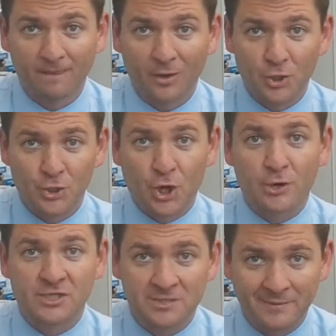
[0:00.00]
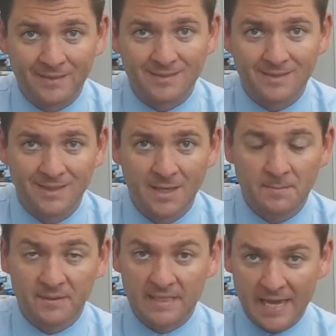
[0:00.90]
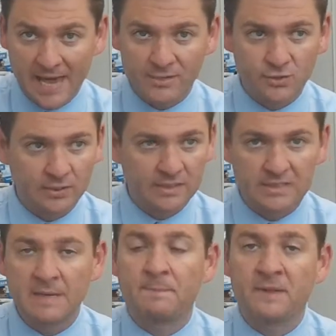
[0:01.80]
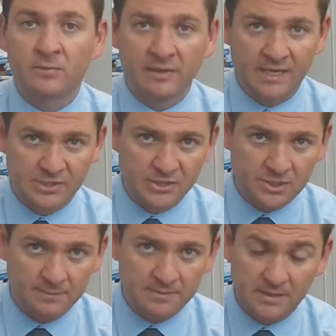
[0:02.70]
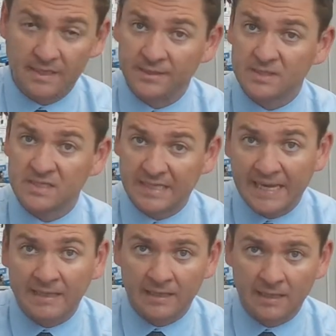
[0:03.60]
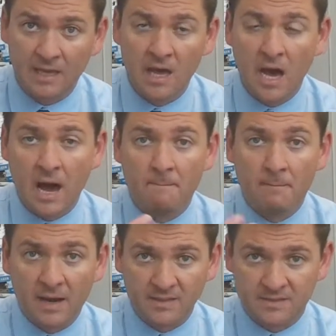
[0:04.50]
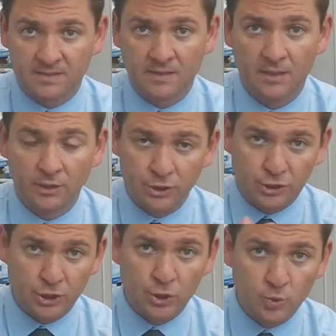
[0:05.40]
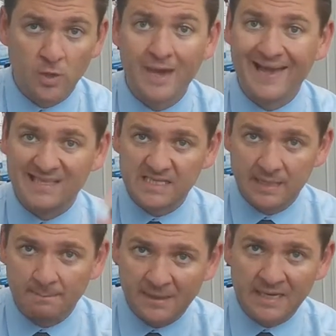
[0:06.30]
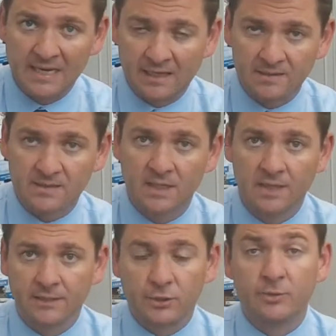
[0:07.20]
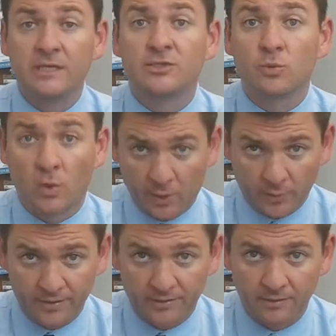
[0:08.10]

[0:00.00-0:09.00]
or nourishment, but to actually deepen the relationships and understanding amongst you and somebody else that you need to work with.